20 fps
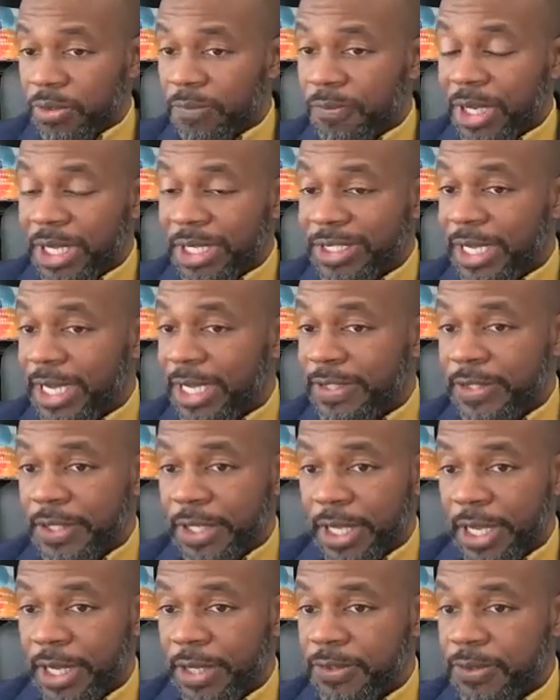are
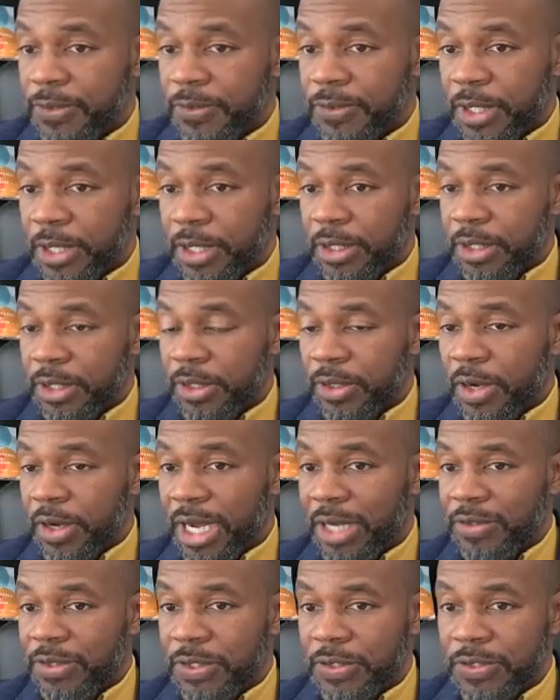fantastic answers.
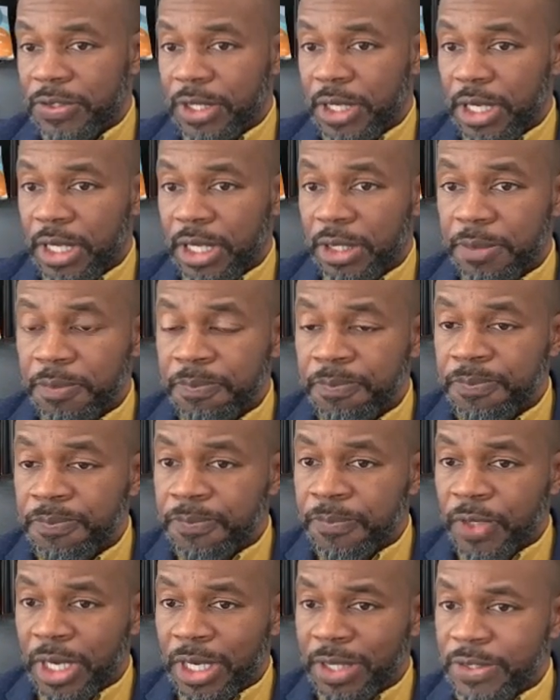I'll just
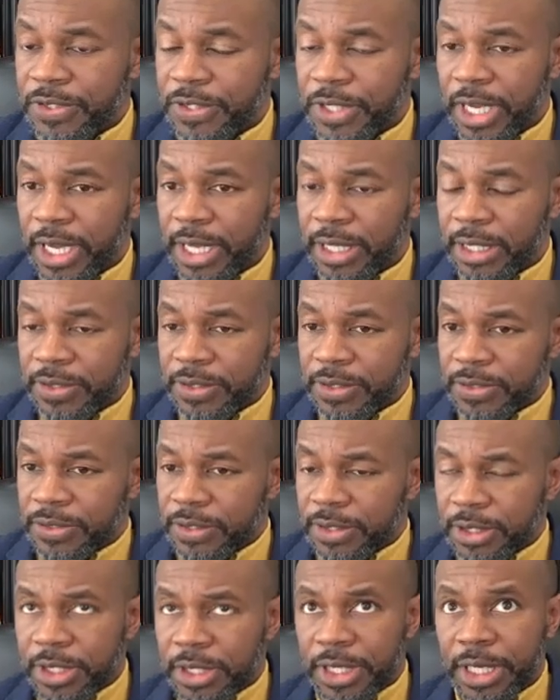add
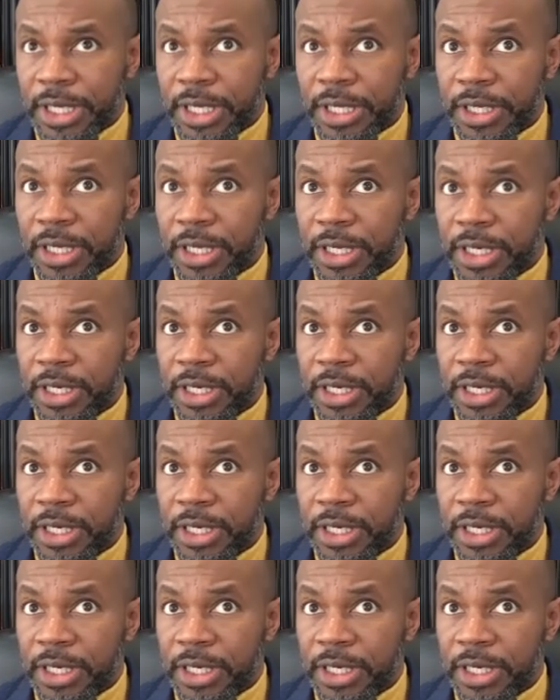just a